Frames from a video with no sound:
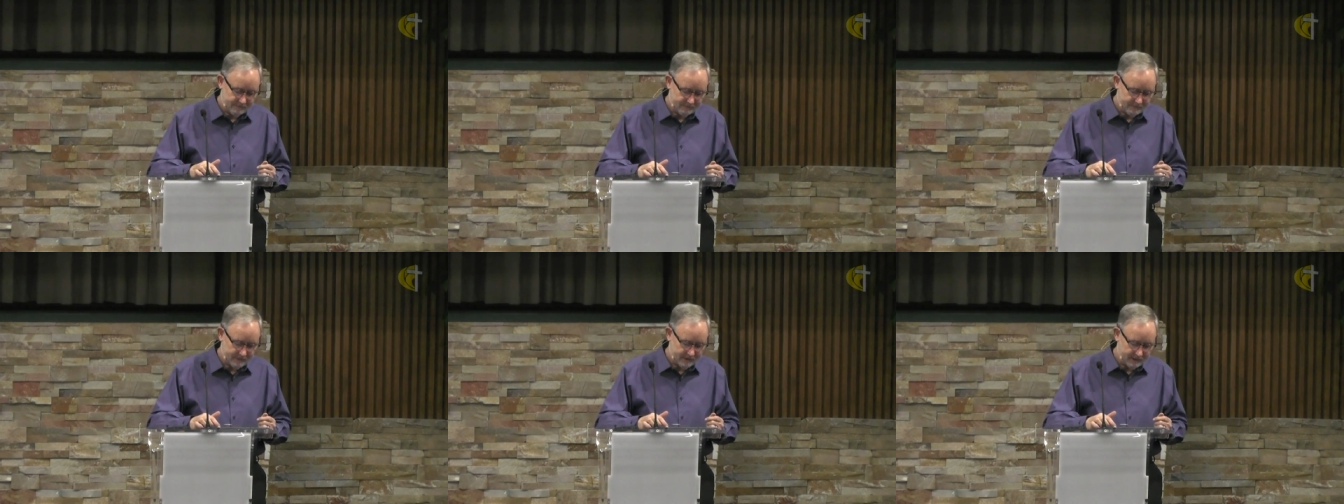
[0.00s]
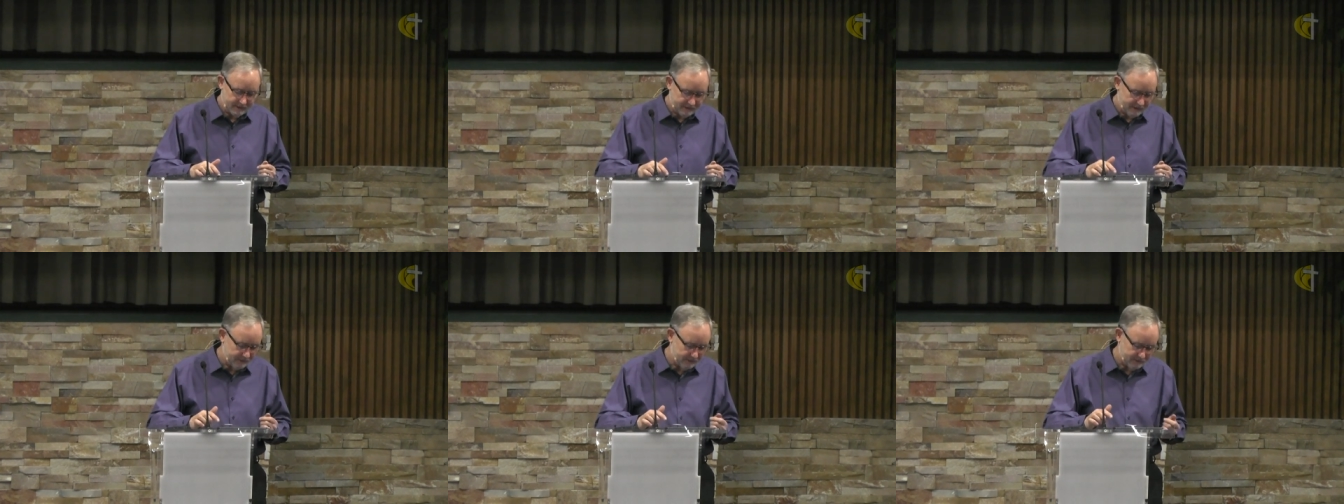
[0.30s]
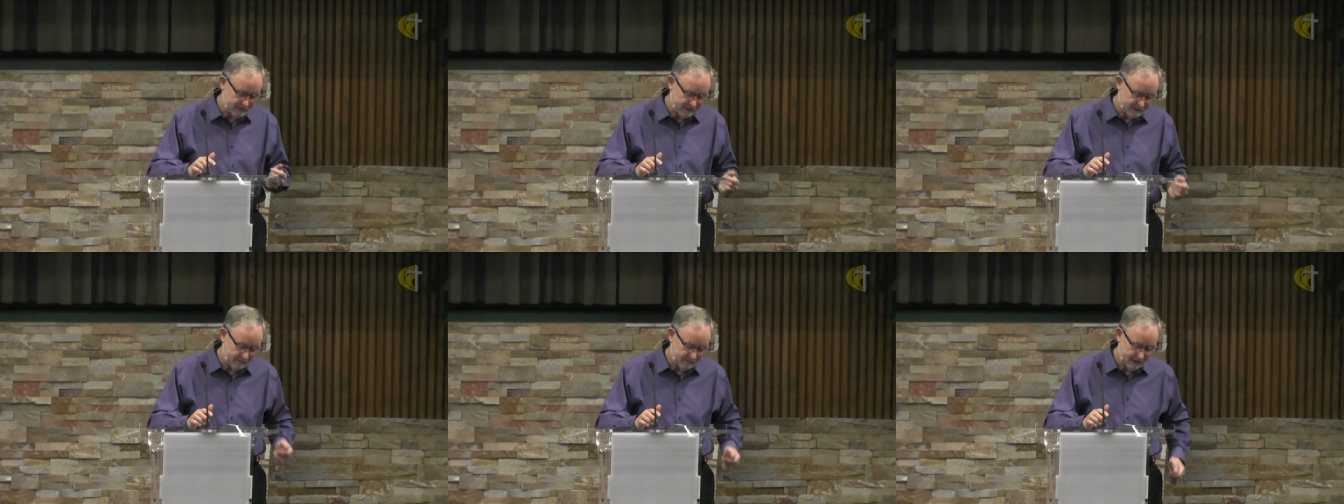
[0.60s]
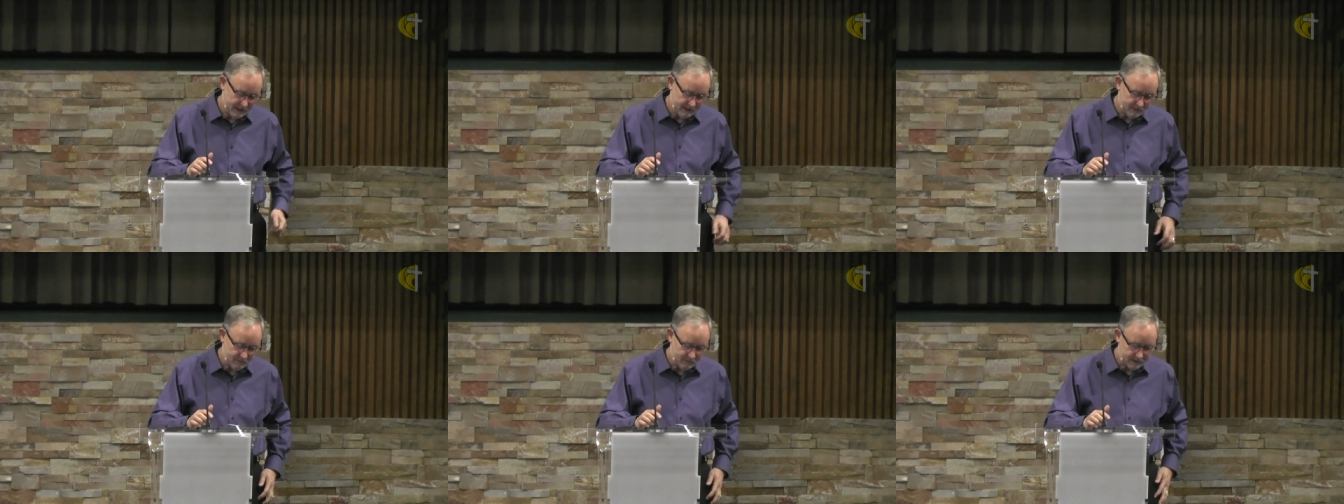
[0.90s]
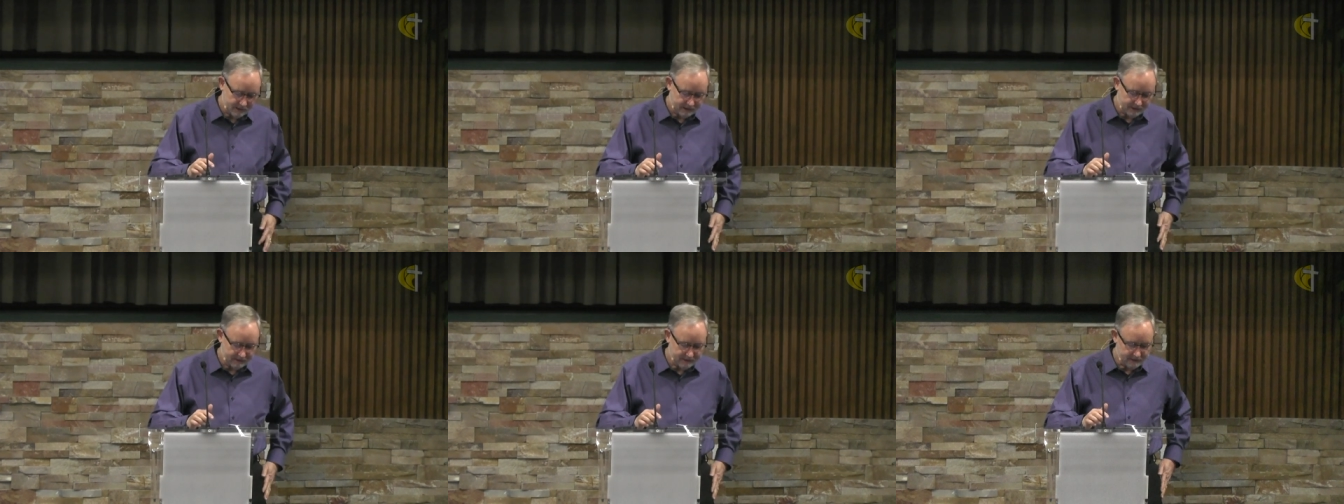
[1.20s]
And then there's the main
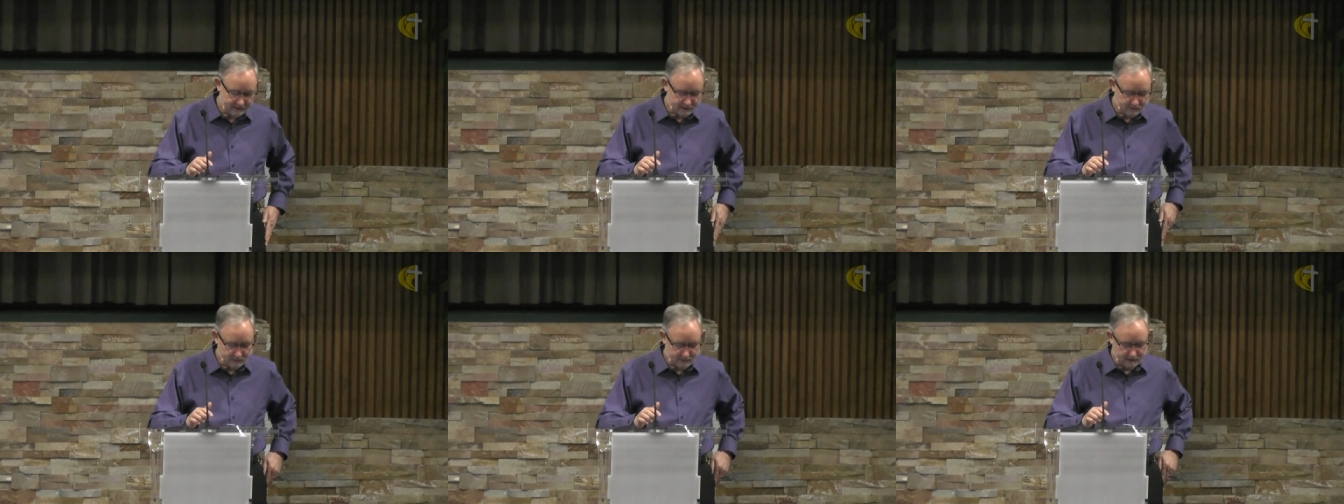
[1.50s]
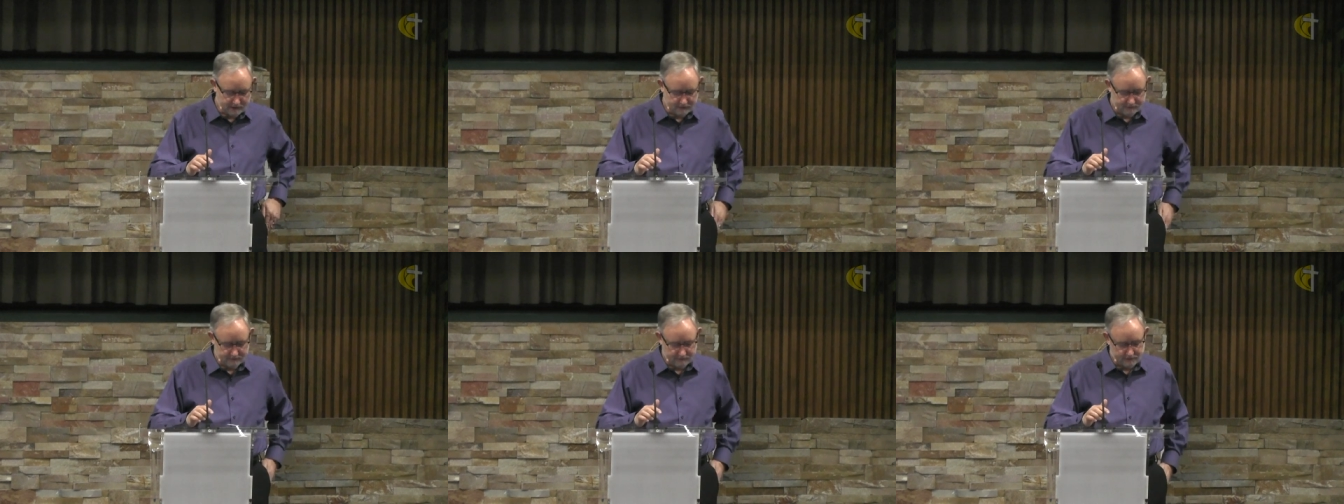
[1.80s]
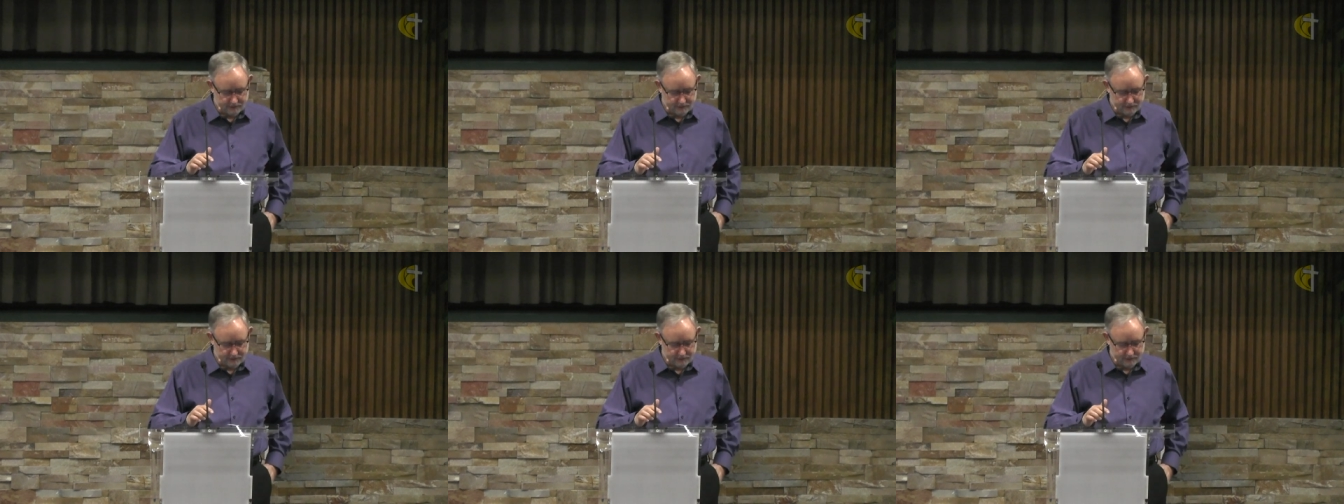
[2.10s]
one I think we